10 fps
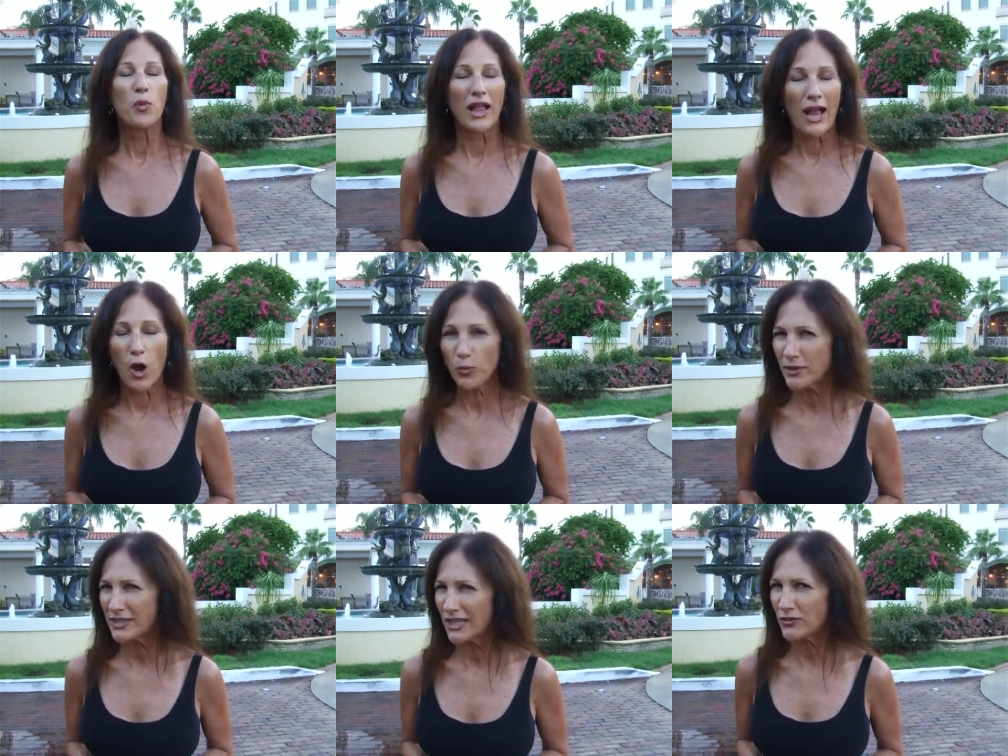Well, I hope
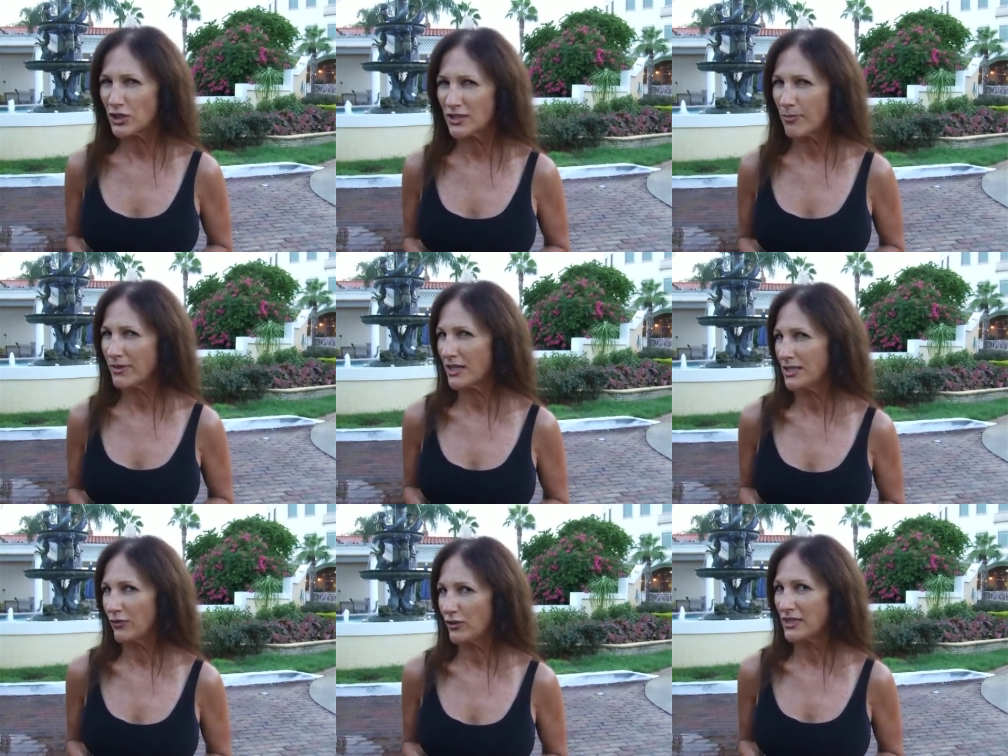this gives you something
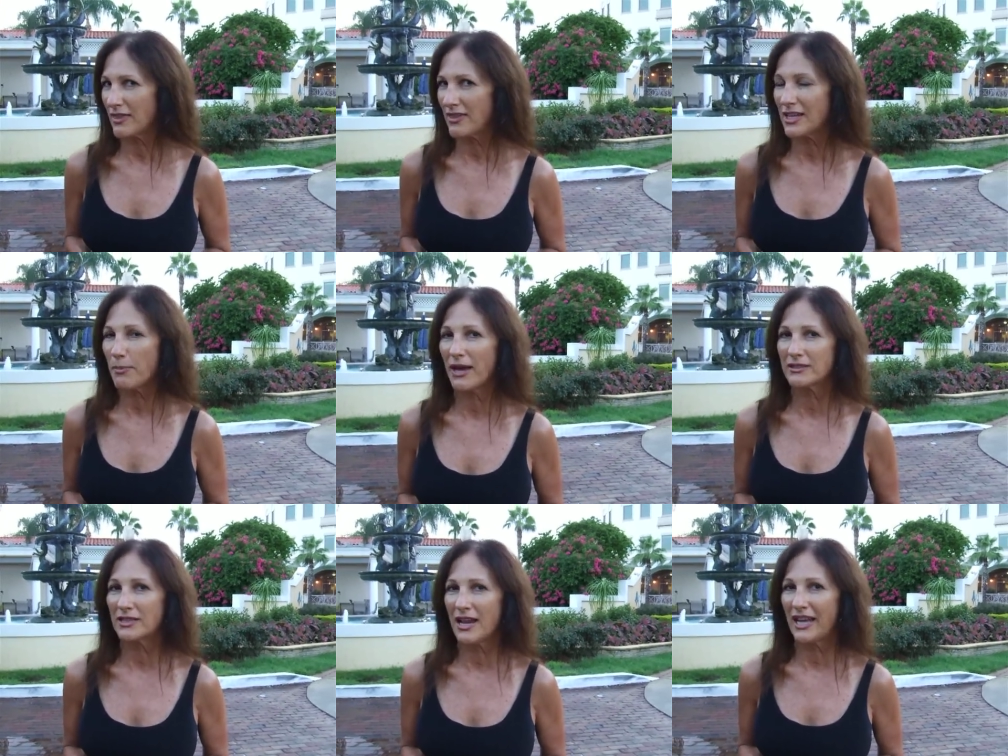different to think about
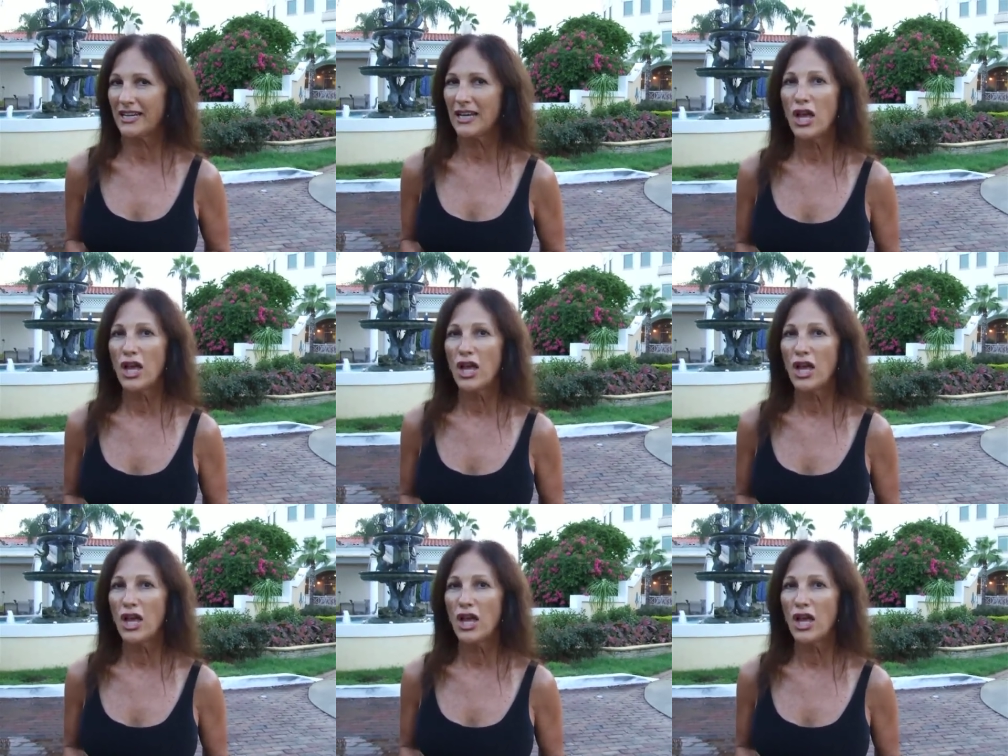tonight.